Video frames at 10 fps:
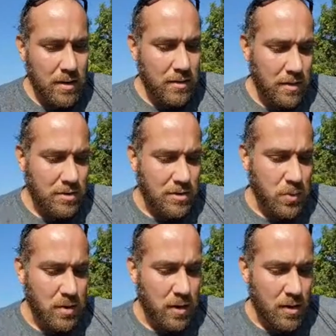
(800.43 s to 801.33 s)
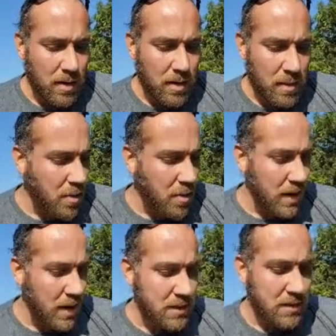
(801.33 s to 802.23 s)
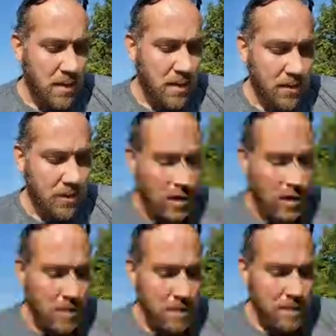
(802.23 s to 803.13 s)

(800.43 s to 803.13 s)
just want, let me know what you guys think as well.